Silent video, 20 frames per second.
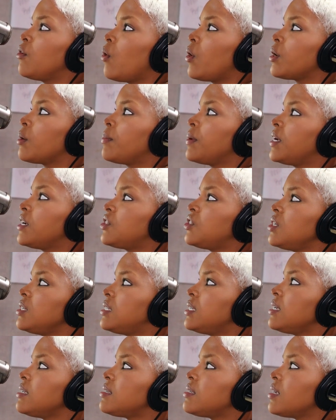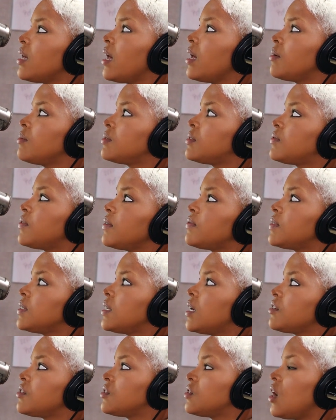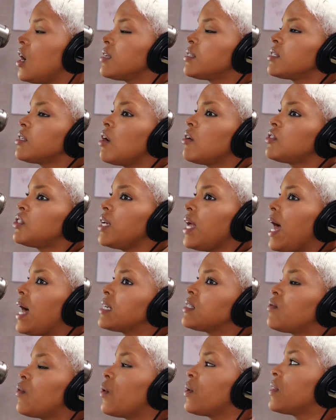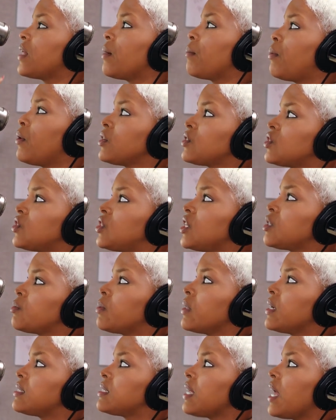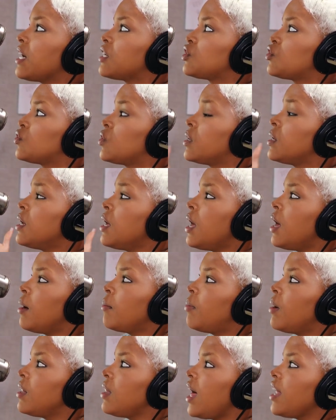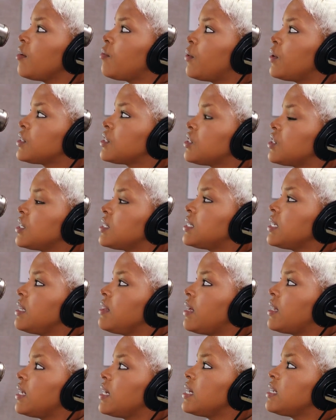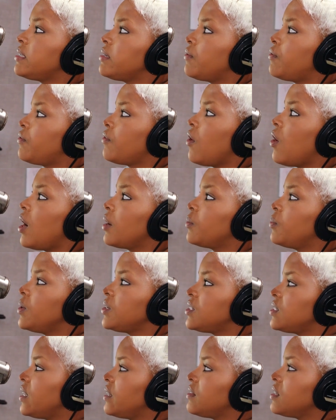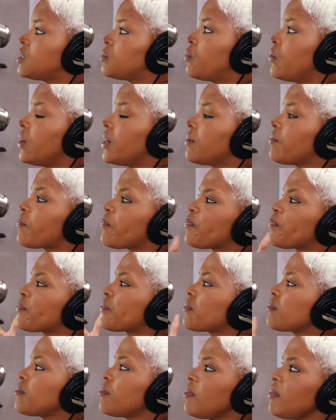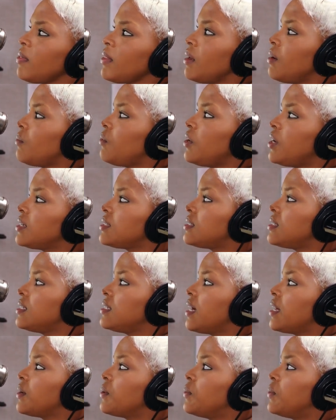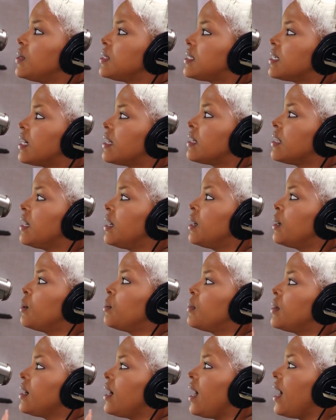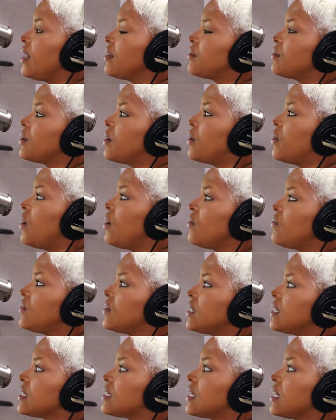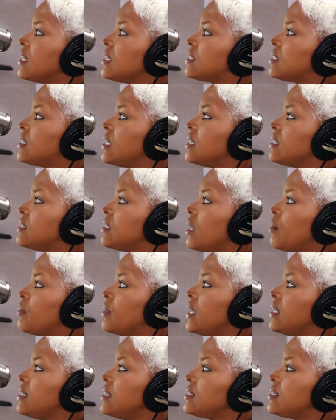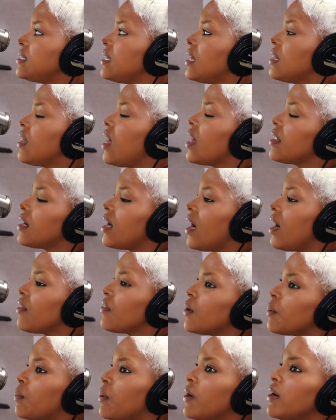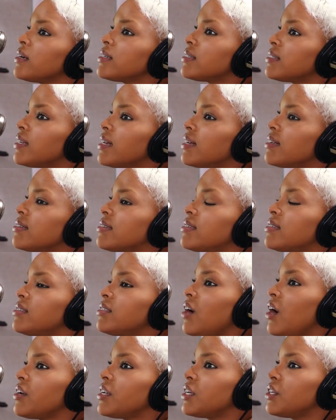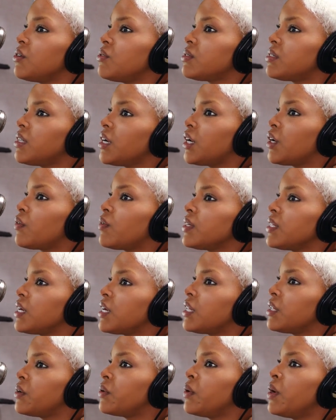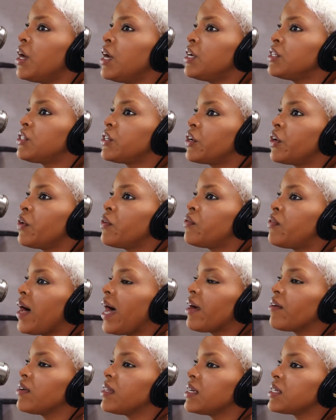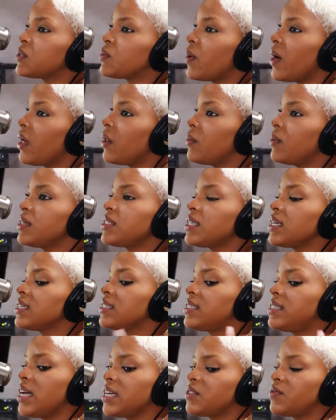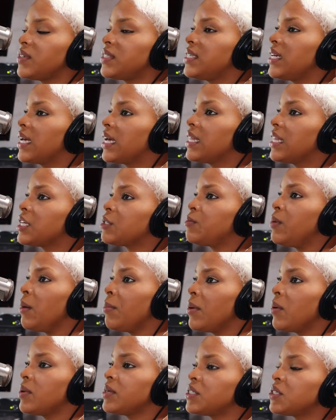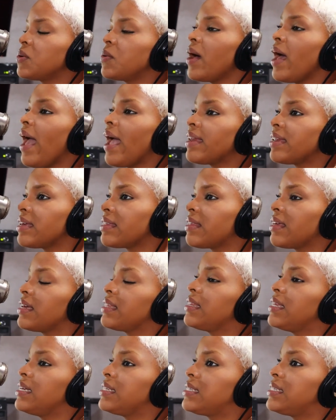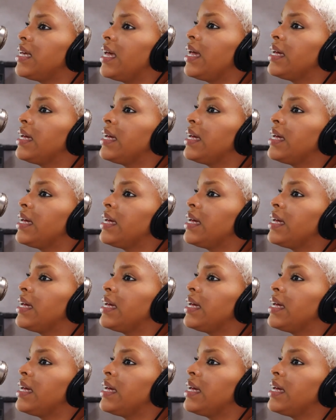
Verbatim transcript: in order because she did say it was fifteen hundred dollars is all she asked for and then person's just placed extra. But a lot of persons are saying that it is a fraud, which at this point you can see that it wasn't but i don't know hopefully things change out but i did see a lot of other persons started using the gorilla glue to go viral as well which is just ridiculous people would do anything these